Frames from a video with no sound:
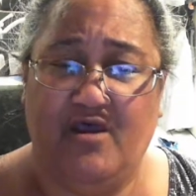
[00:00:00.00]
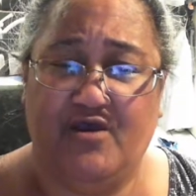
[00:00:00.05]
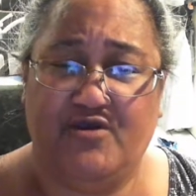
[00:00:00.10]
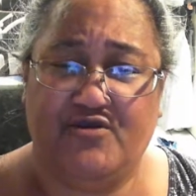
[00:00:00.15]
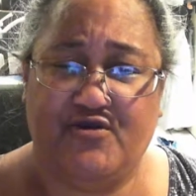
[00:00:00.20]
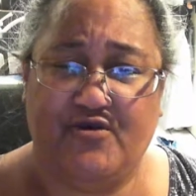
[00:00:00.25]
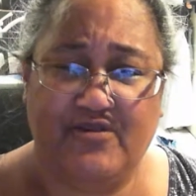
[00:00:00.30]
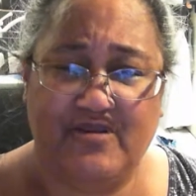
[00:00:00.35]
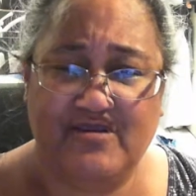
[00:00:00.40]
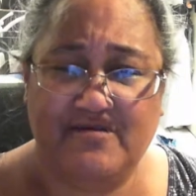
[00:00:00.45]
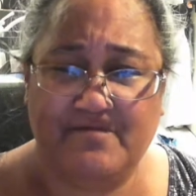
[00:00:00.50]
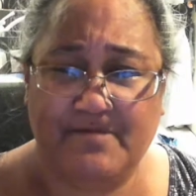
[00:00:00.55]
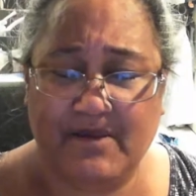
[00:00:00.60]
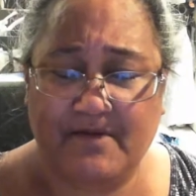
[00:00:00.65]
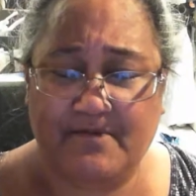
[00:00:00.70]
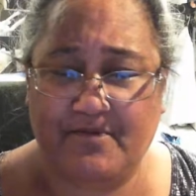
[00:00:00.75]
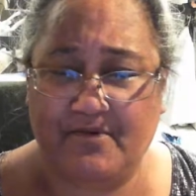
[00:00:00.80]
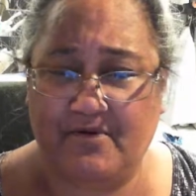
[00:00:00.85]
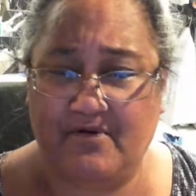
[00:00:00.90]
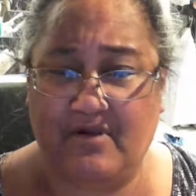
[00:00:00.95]
So these
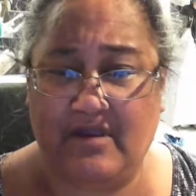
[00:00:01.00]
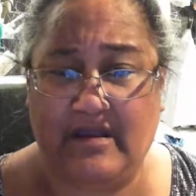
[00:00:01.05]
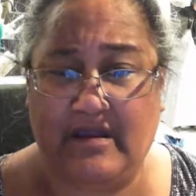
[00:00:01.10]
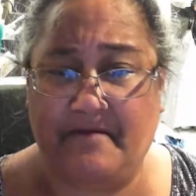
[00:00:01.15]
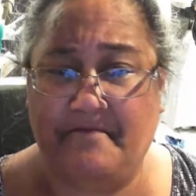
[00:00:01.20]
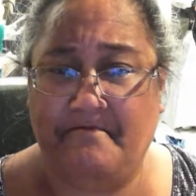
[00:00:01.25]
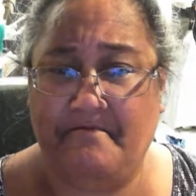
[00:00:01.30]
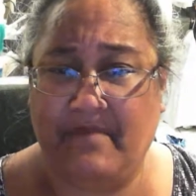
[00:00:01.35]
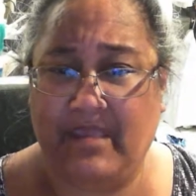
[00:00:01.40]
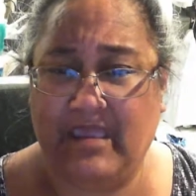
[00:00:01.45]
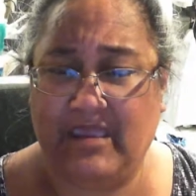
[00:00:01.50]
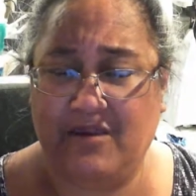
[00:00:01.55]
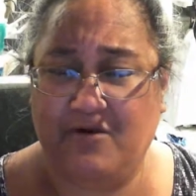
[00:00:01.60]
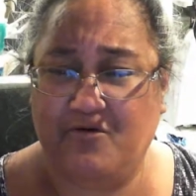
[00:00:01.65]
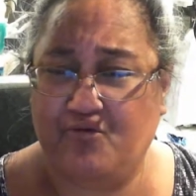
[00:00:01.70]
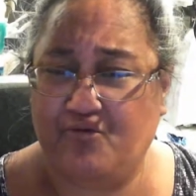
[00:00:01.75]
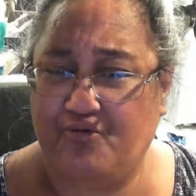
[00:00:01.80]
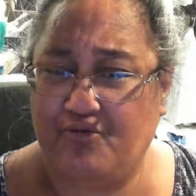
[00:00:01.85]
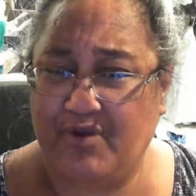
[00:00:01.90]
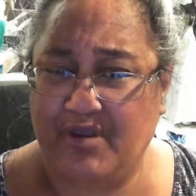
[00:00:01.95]
people make a
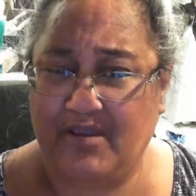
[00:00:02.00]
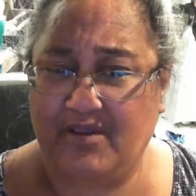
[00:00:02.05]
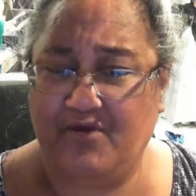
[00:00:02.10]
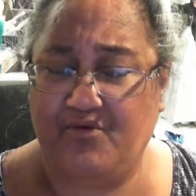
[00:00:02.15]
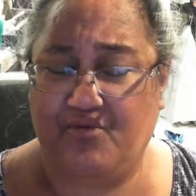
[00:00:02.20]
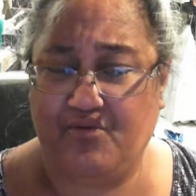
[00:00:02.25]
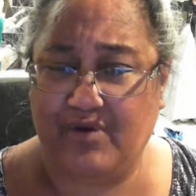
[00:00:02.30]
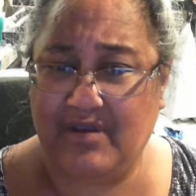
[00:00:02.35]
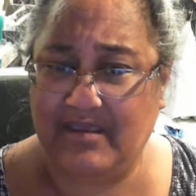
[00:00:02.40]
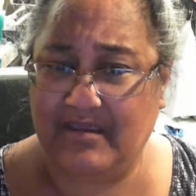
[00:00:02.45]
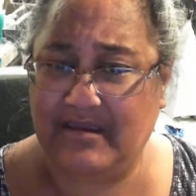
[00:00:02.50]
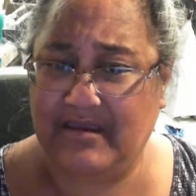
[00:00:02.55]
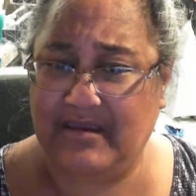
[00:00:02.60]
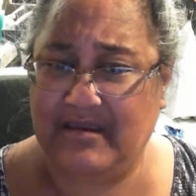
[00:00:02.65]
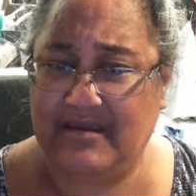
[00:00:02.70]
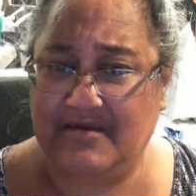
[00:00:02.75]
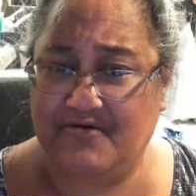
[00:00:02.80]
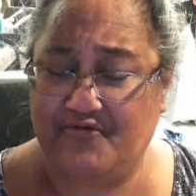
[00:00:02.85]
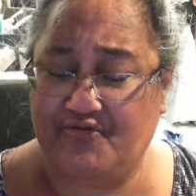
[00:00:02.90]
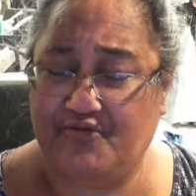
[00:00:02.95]
really
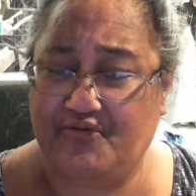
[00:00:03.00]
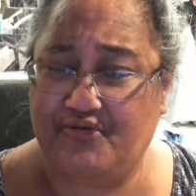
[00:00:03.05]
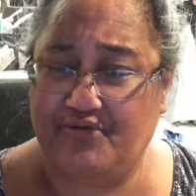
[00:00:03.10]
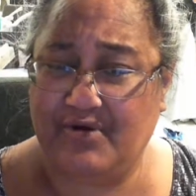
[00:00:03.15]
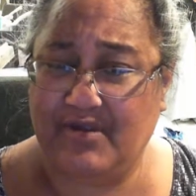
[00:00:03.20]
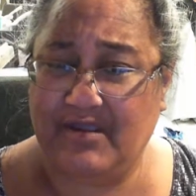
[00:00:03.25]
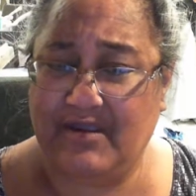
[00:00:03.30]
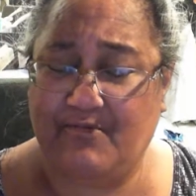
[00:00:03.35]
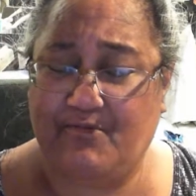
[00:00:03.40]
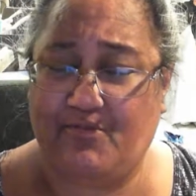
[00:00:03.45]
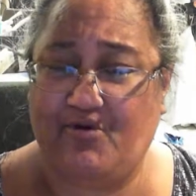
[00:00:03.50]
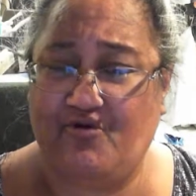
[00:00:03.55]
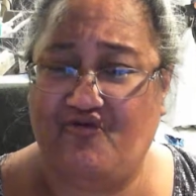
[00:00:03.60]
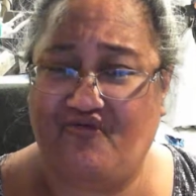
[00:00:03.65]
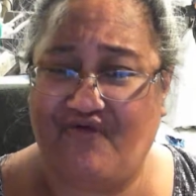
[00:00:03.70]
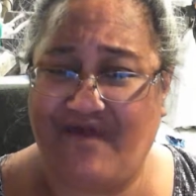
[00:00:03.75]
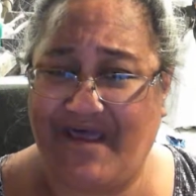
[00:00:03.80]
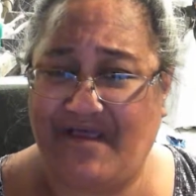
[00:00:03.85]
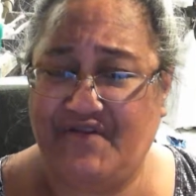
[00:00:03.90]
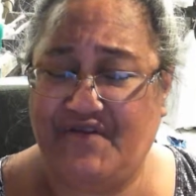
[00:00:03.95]

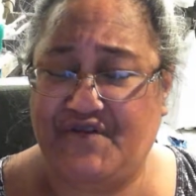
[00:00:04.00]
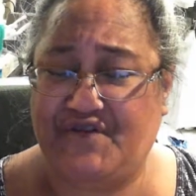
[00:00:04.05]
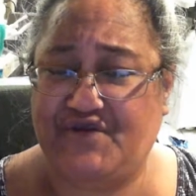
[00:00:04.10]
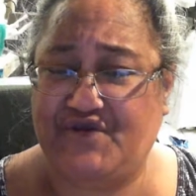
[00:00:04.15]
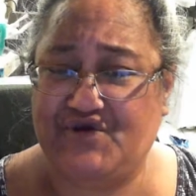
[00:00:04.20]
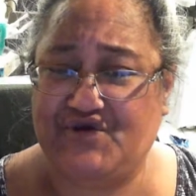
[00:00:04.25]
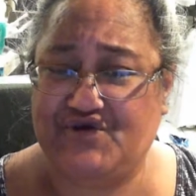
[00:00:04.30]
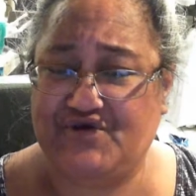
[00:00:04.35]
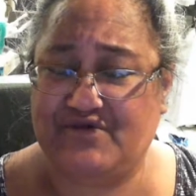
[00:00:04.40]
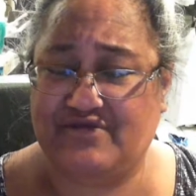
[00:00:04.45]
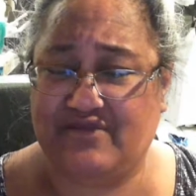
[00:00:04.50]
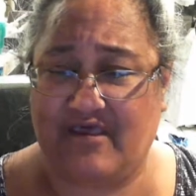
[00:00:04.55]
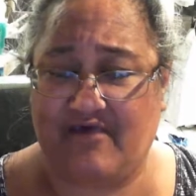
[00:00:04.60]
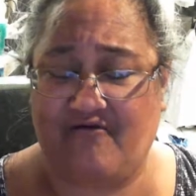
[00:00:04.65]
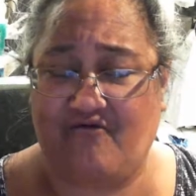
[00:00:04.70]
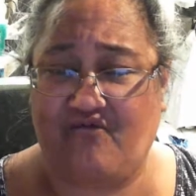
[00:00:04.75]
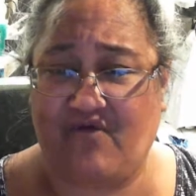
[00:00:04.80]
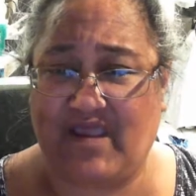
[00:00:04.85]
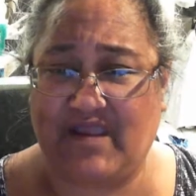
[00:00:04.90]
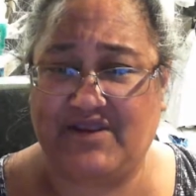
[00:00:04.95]
profound decisions that
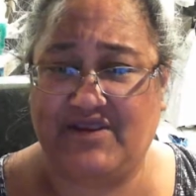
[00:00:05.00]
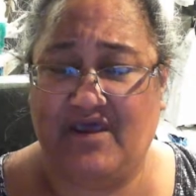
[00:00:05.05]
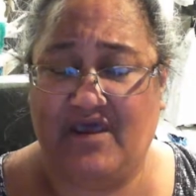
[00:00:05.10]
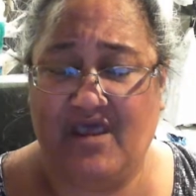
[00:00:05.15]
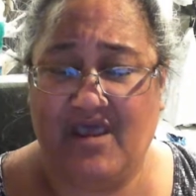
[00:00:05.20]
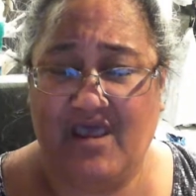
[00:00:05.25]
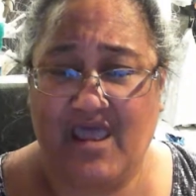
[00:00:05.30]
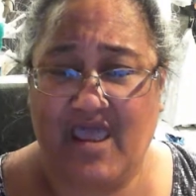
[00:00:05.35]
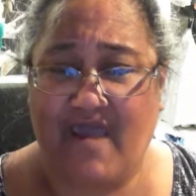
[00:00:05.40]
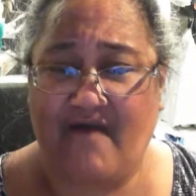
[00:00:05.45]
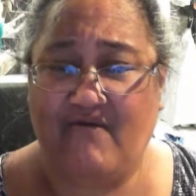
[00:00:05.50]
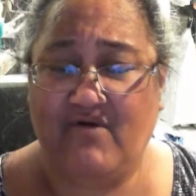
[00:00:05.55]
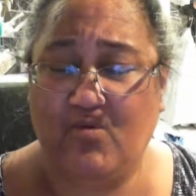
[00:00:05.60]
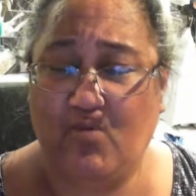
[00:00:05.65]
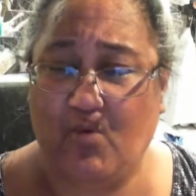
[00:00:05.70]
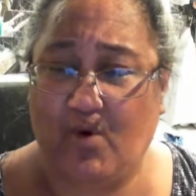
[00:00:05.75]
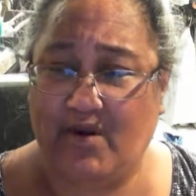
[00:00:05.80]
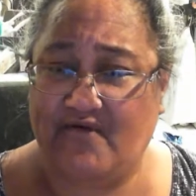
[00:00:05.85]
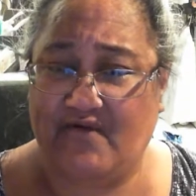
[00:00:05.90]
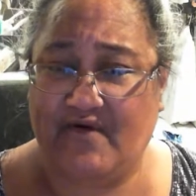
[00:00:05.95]
affect every
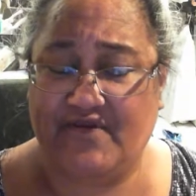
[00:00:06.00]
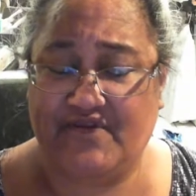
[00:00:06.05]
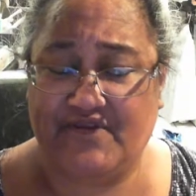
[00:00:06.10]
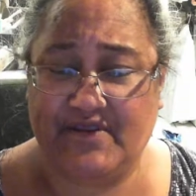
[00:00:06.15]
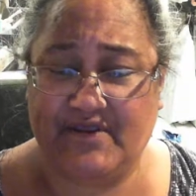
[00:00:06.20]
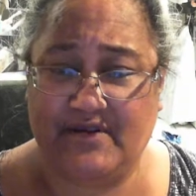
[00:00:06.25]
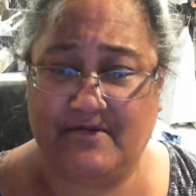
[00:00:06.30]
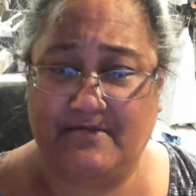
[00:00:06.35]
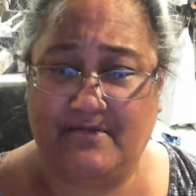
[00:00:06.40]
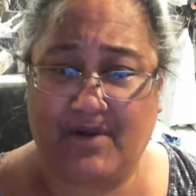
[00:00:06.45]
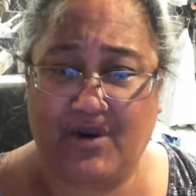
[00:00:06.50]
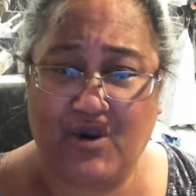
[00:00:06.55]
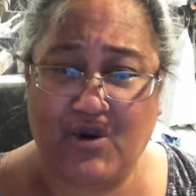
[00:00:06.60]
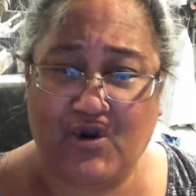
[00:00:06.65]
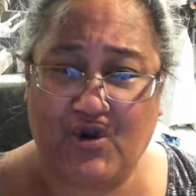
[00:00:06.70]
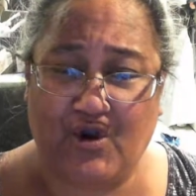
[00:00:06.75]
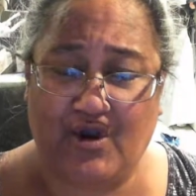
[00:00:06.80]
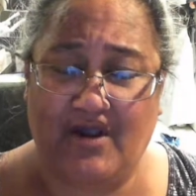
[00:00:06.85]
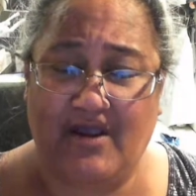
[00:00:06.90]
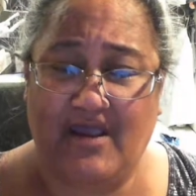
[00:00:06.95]
one of us in America.